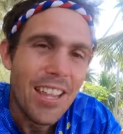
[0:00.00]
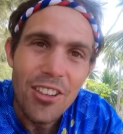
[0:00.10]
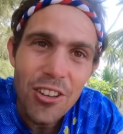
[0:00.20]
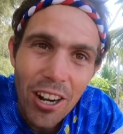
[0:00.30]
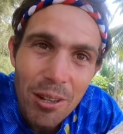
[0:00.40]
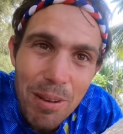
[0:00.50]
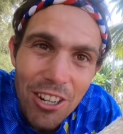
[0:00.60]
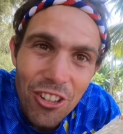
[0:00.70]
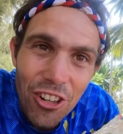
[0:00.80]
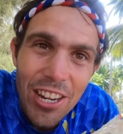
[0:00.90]
You gotta
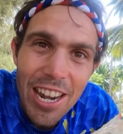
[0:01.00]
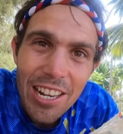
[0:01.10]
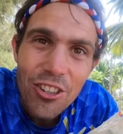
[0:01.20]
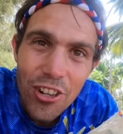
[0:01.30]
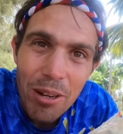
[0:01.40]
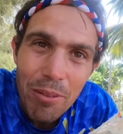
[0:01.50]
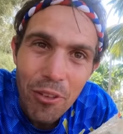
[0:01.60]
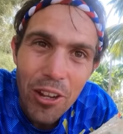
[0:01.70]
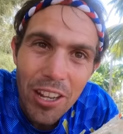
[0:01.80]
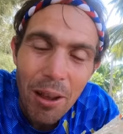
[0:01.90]
make sure you eat and drink
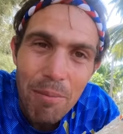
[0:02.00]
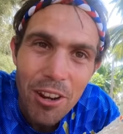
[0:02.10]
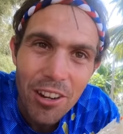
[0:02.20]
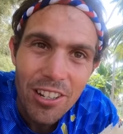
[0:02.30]
before you come here,